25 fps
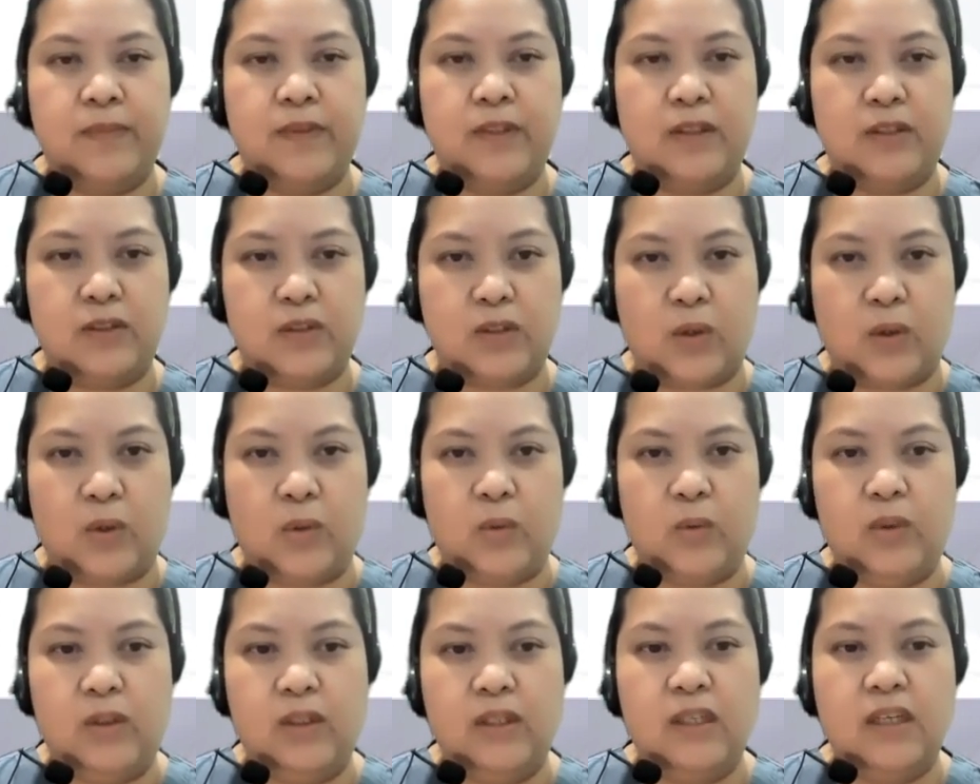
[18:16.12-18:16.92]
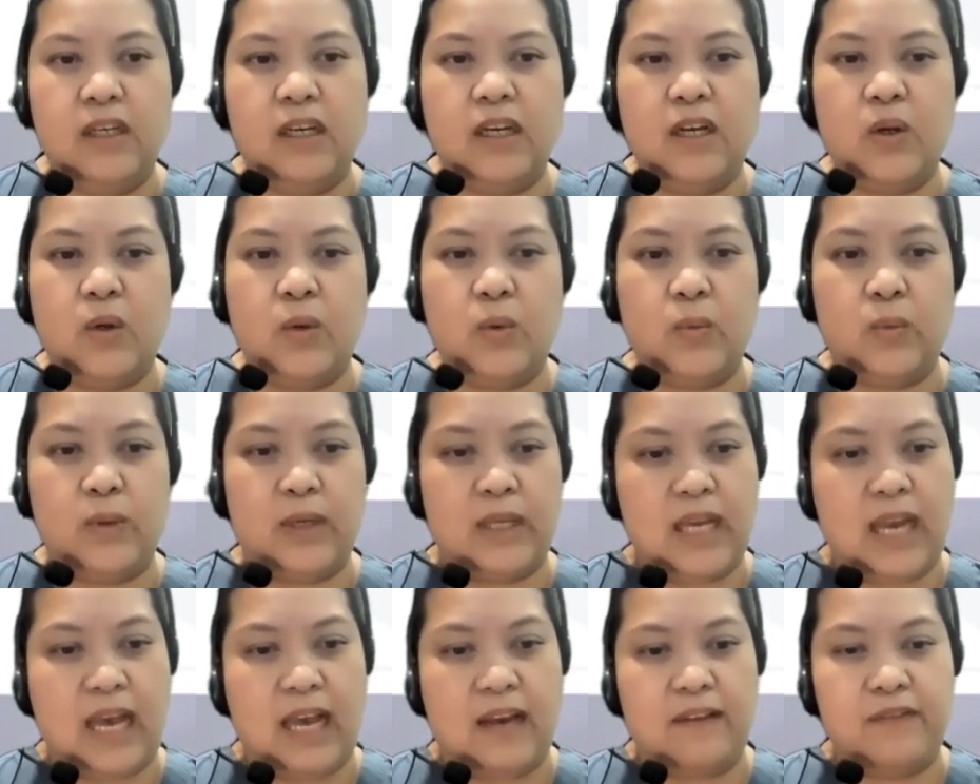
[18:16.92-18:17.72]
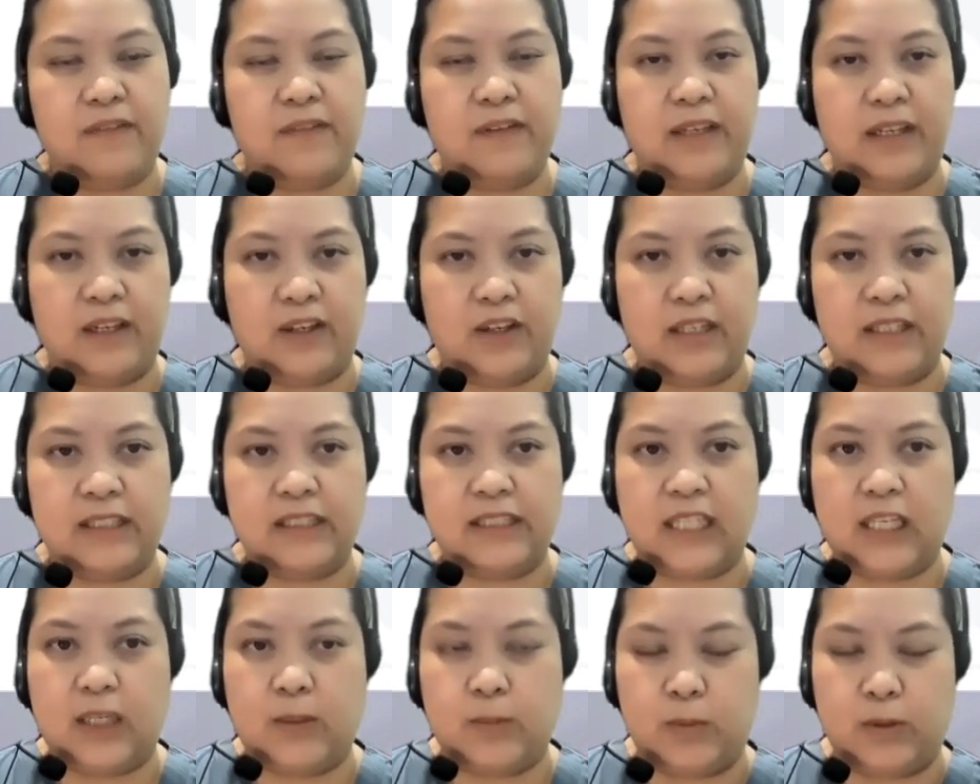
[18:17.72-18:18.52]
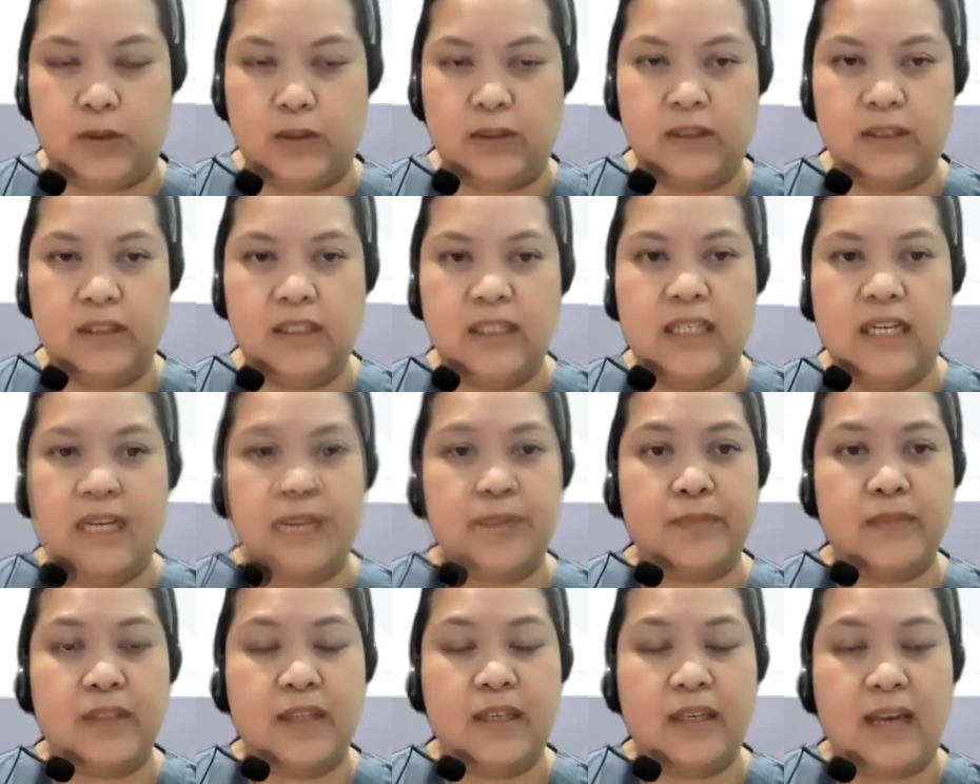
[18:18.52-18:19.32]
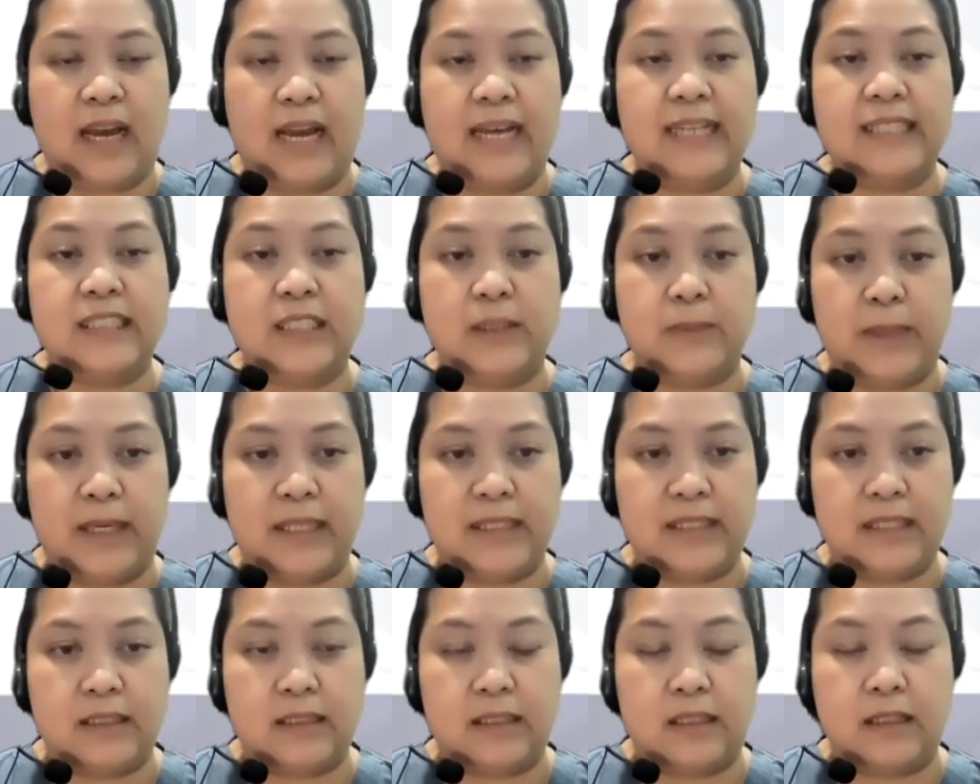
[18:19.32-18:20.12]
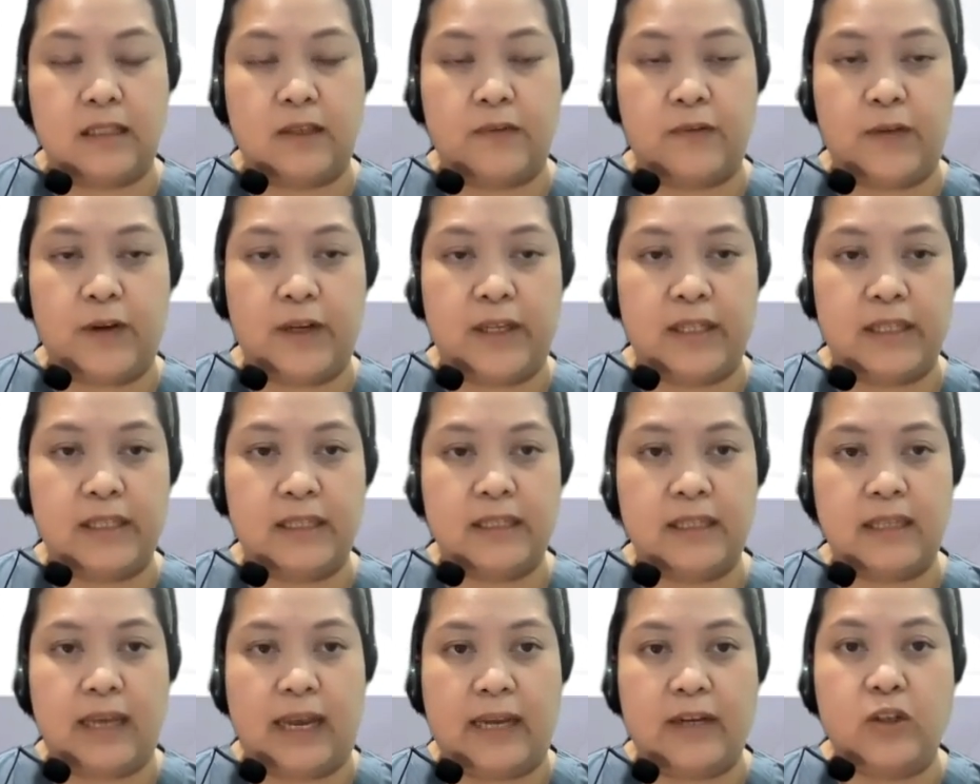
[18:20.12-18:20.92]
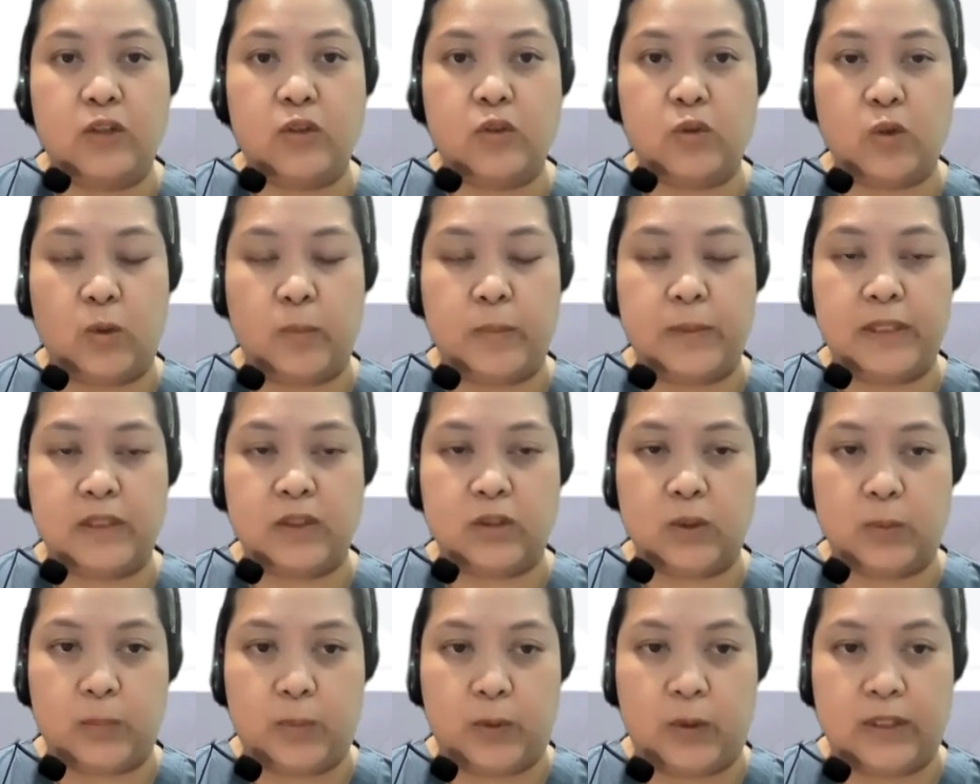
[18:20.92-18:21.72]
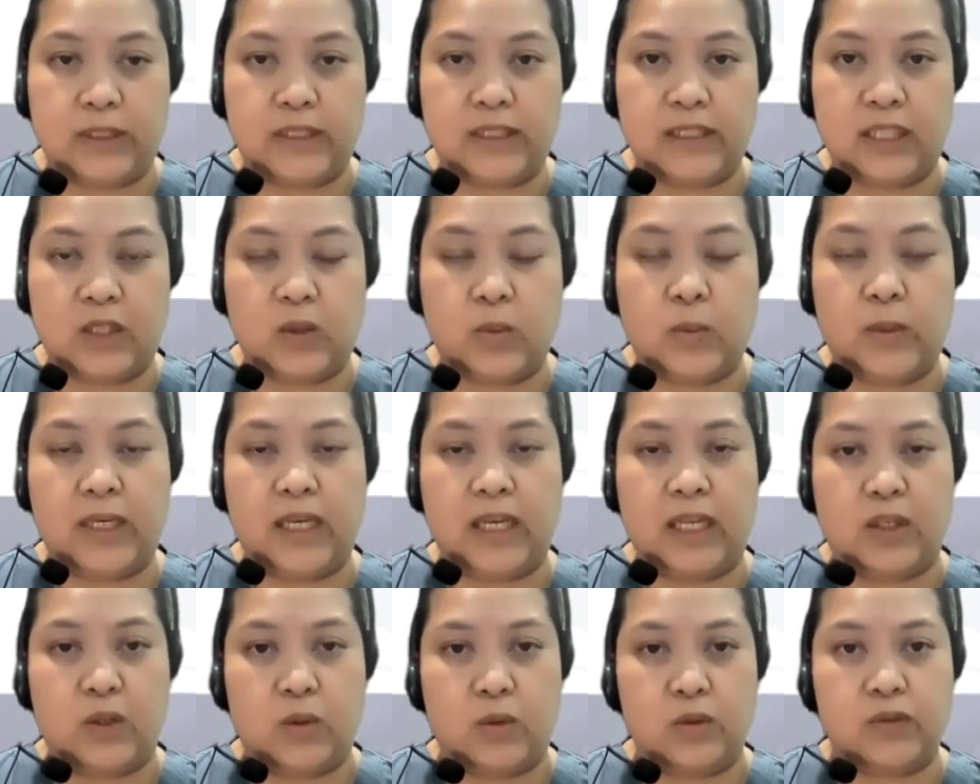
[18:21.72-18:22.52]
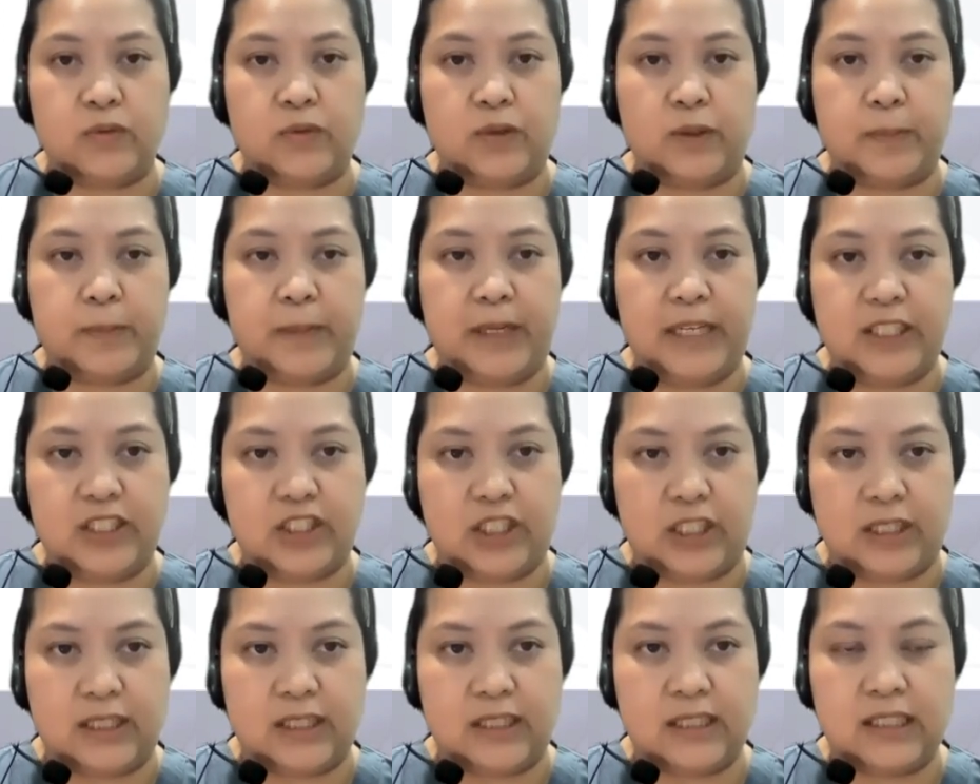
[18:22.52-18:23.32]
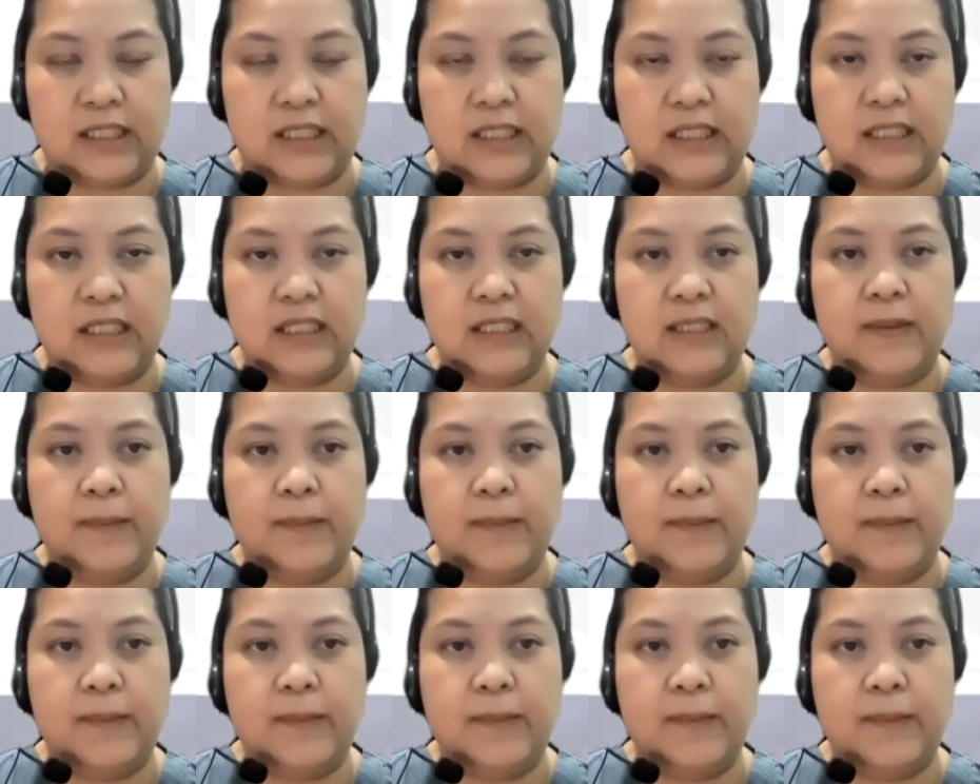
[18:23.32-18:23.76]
So, we have here a table itemizing the different inotropic supports that we can use for patients.